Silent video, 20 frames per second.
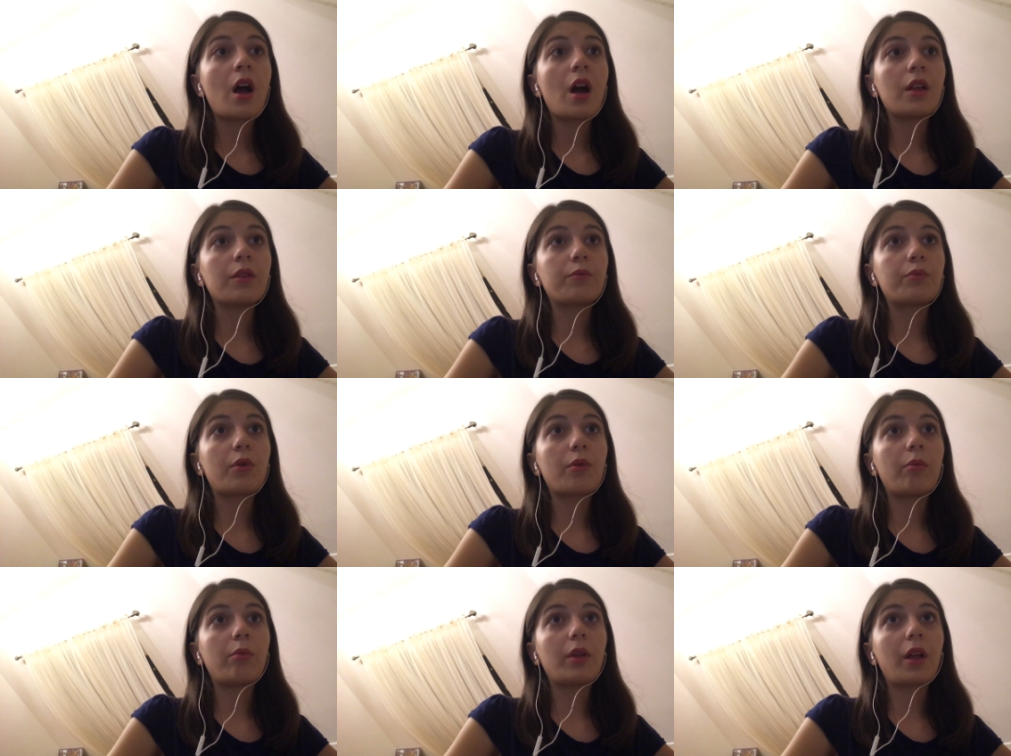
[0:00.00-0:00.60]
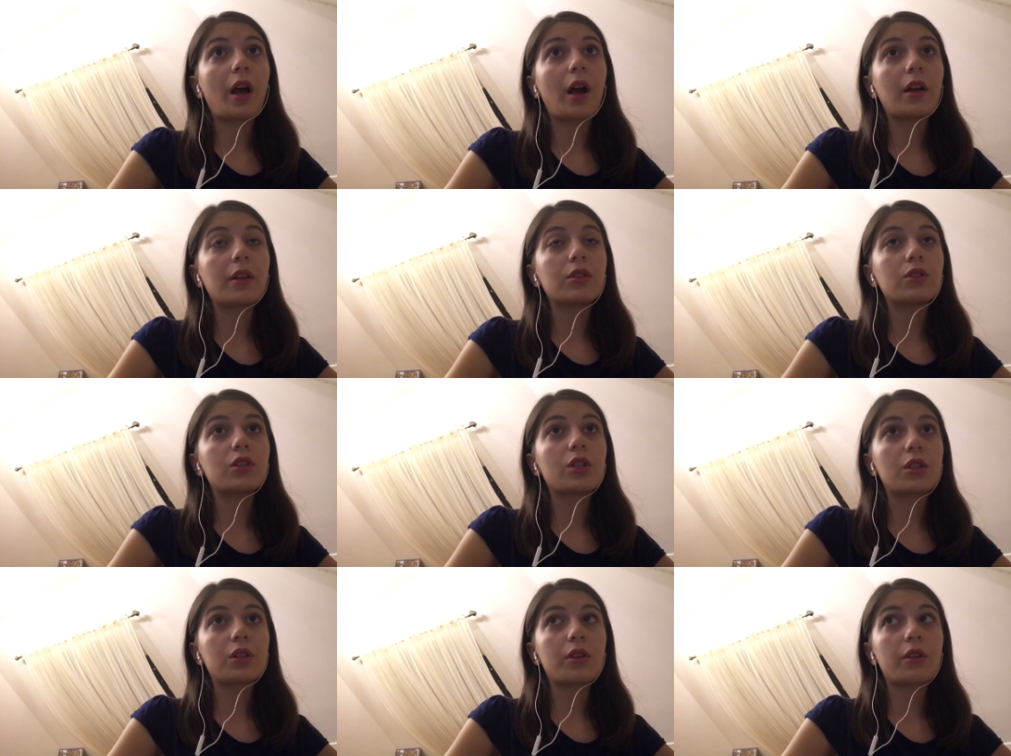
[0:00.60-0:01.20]
and probably had
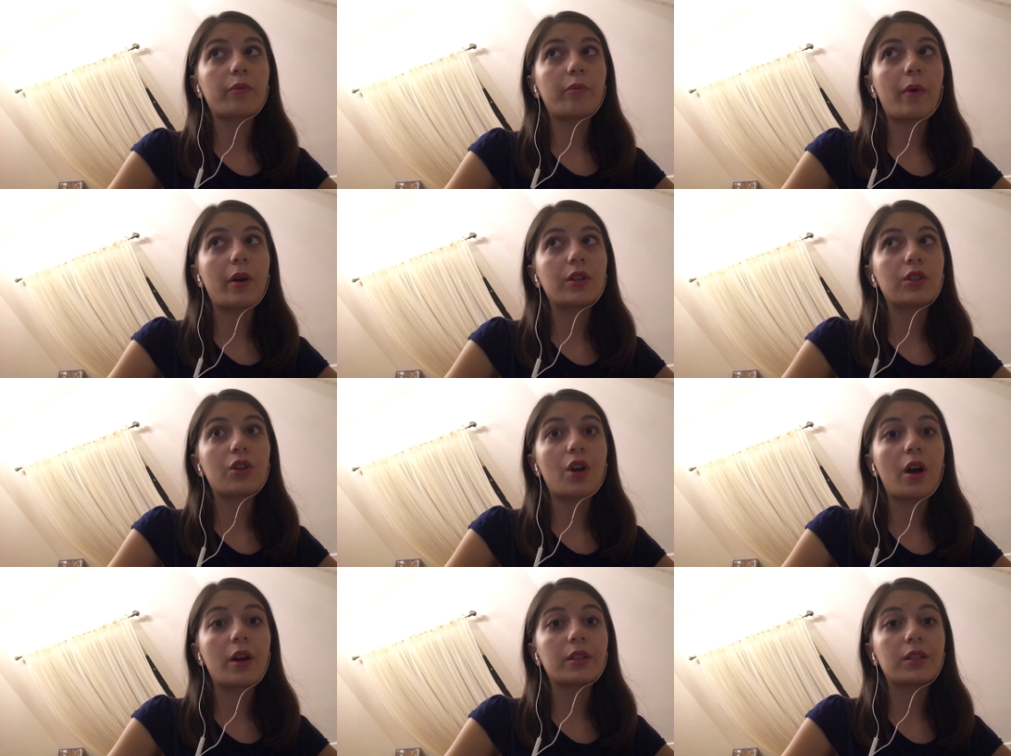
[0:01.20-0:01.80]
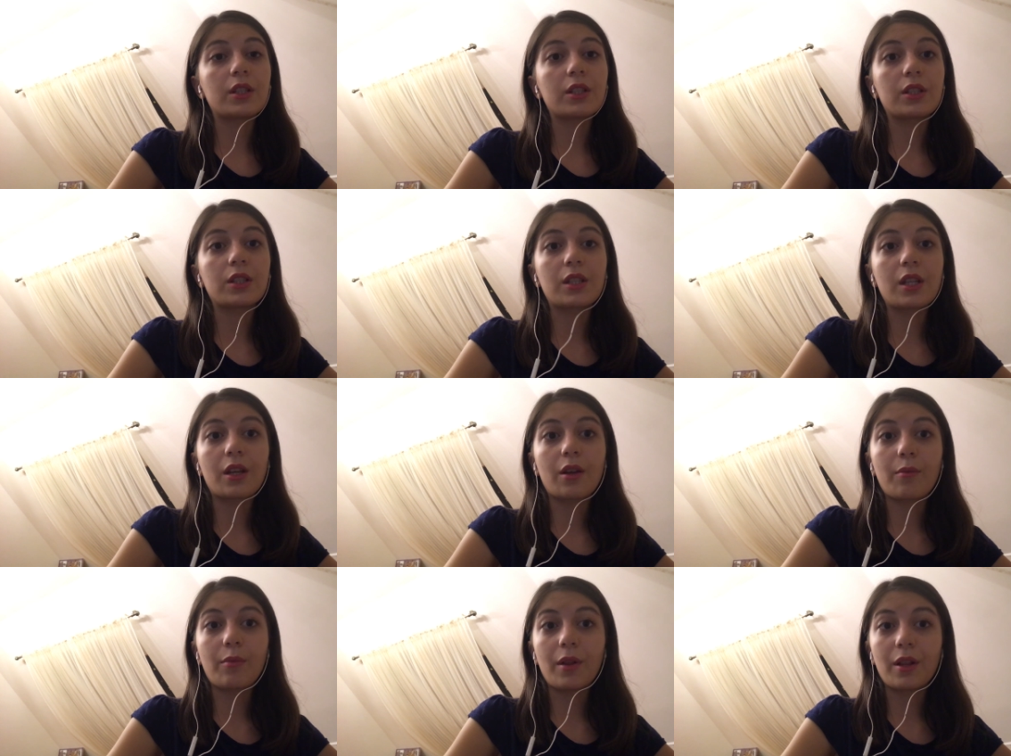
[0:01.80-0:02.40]
just as much
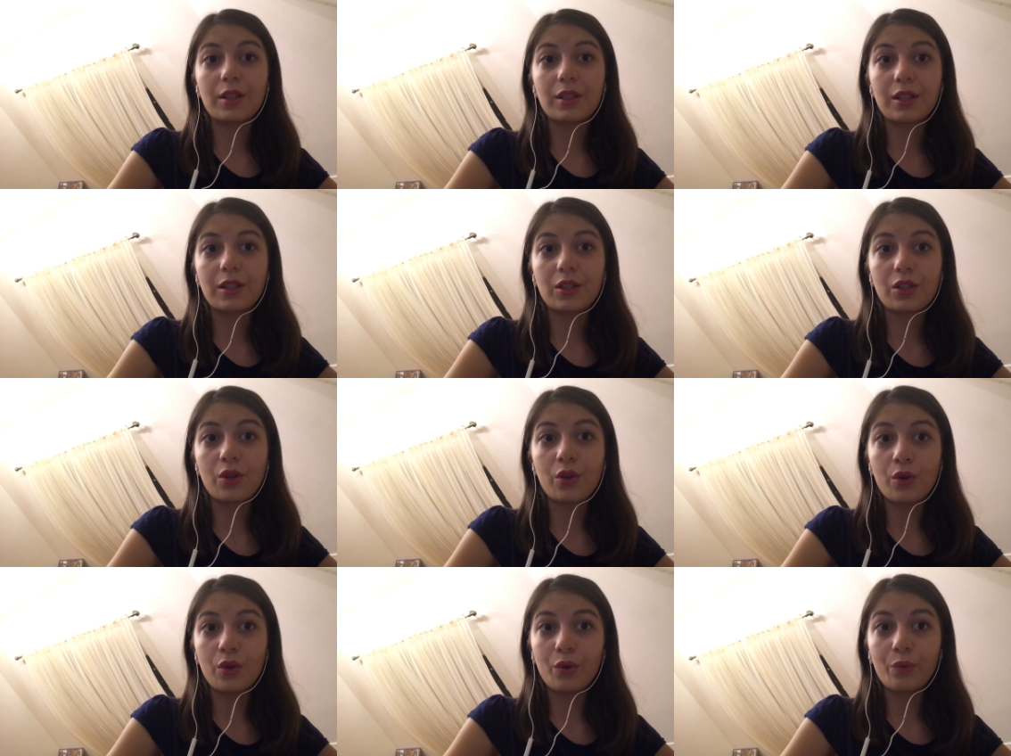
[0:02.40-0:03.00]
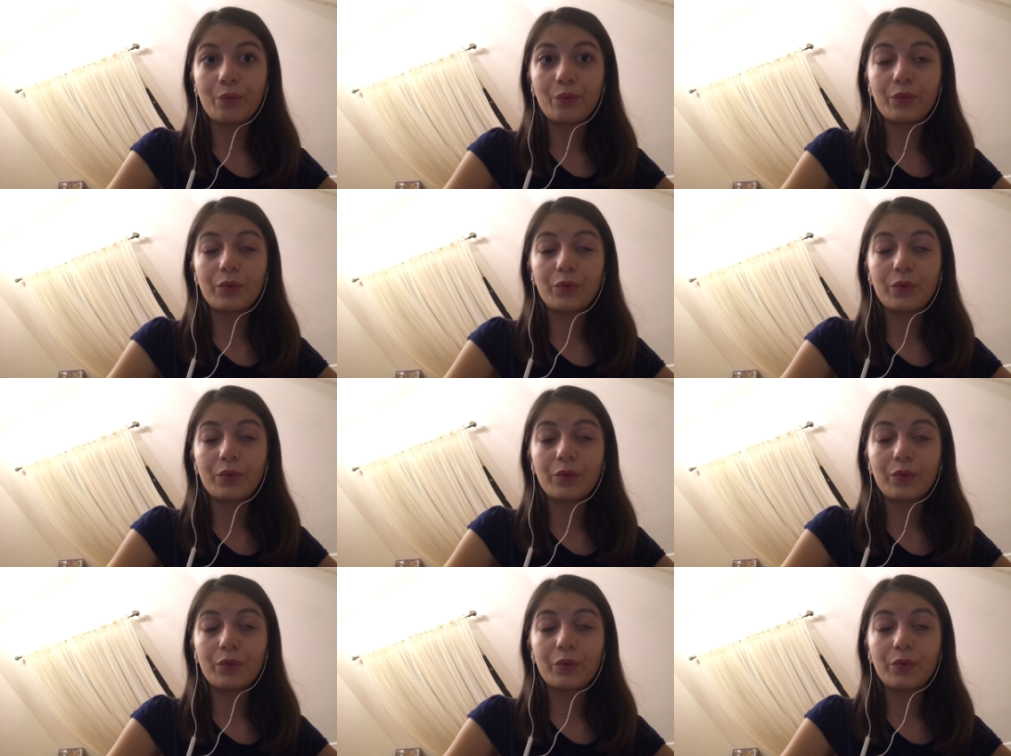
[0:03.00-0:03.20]
artistic ability too.